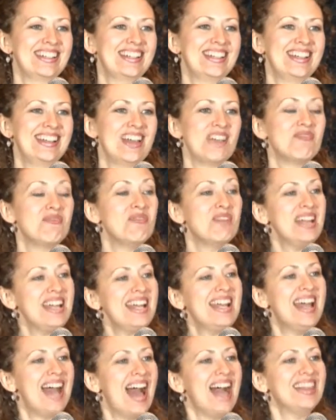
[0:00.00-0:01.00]
If we
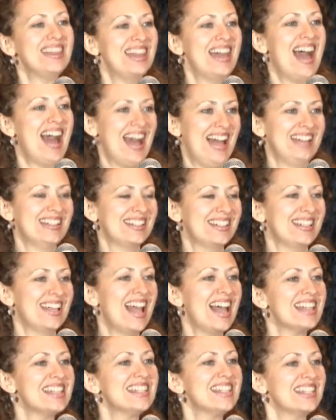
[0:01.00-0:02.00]
got that
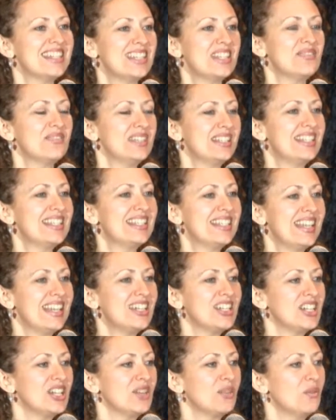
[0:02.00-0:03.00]
as a
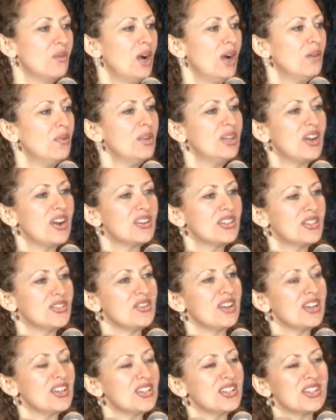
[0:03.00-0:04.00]
civilization, what would our
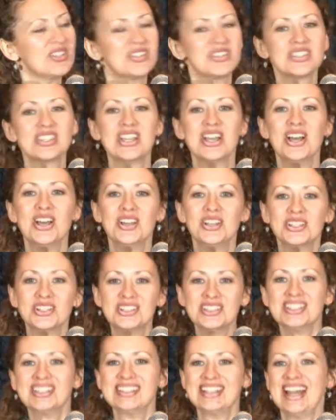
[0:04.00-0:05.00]
structures
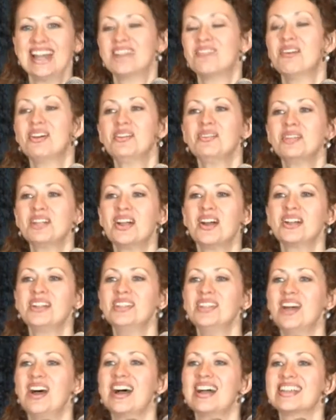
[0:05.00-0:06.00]
look like? What would our
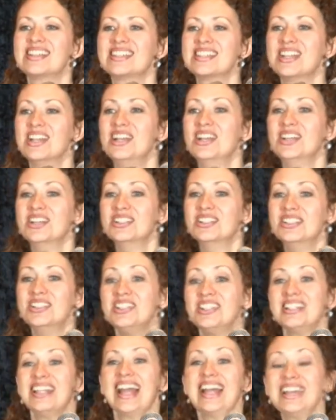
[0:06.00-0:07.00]
laws look
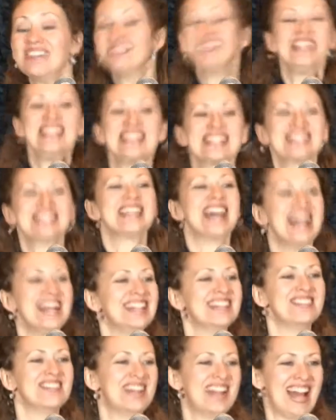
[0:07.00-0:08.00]
like? I get really excited
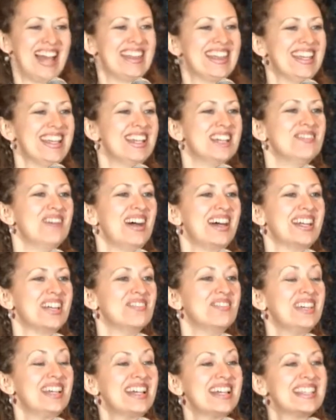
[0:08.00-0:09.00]
when I think about it
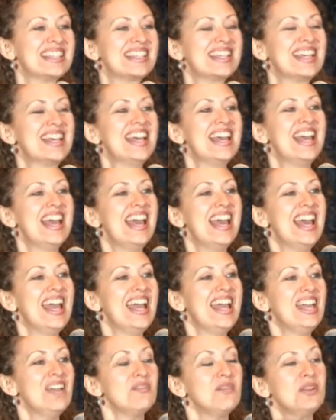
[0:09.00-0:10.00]
because
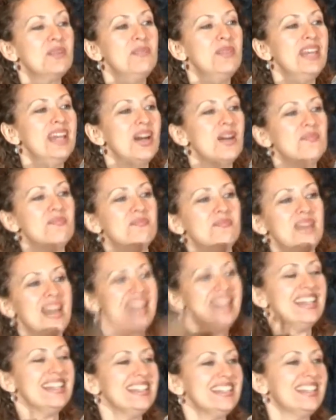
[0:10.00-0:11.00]
it would be
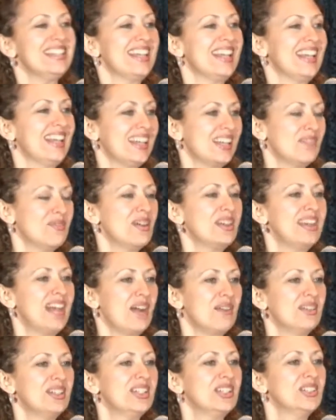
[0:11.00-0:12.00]
amazing what that
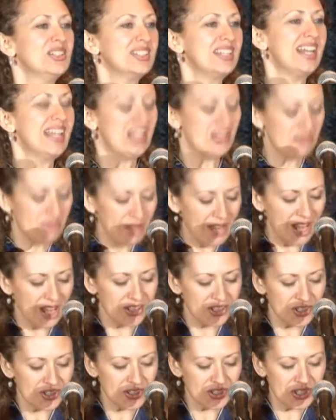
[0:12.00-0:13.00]
would look like if we
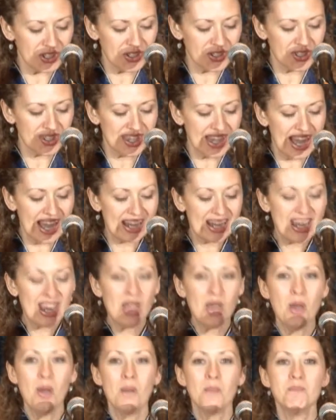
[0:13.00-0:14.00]
understood that.
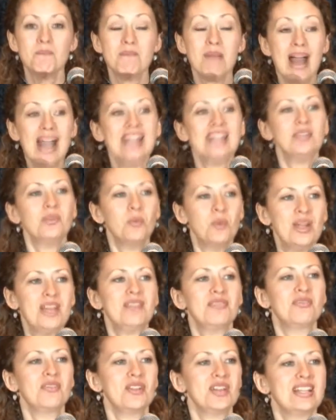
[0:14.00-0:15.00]
Might we,
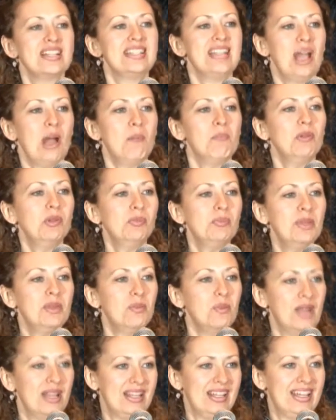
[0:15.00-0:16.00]
for example, be
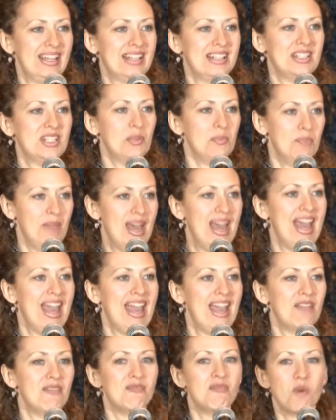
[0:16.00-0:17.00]
willing to
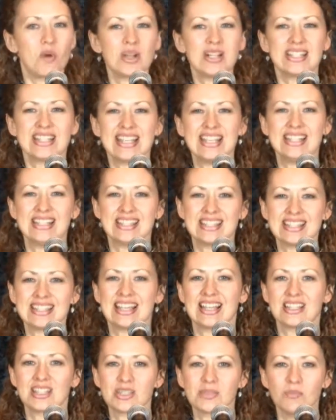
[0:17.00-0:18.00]
pay 14
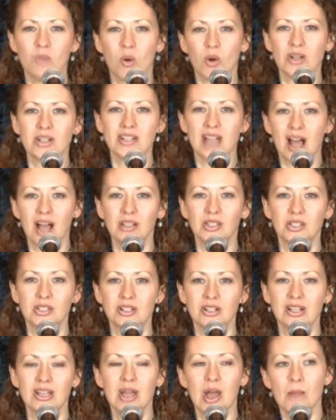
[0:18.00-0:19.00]
cents more dollar
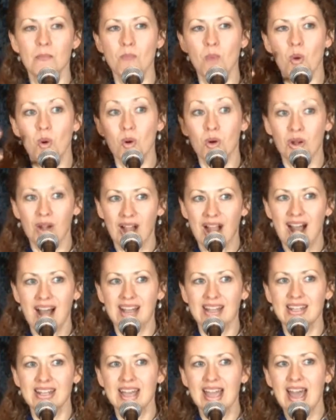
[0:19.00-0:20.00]
more
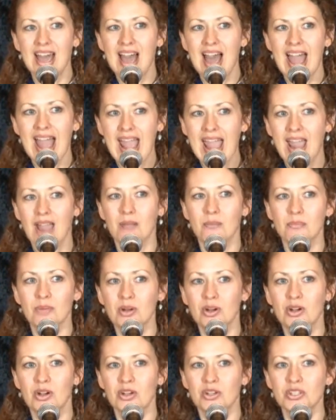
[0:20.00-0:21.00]
on a
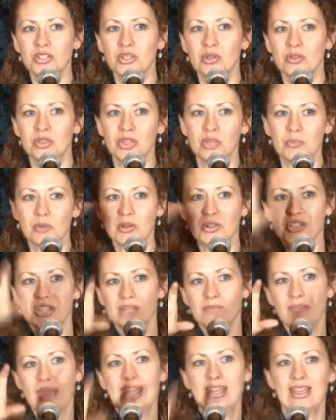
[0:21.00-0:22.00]
hamburger so that the person
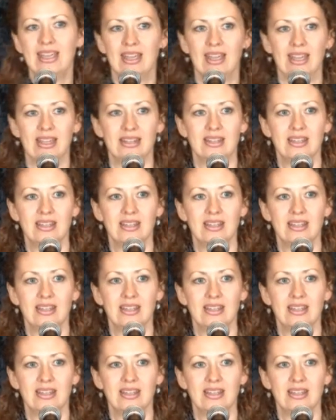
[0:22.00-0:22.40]
making it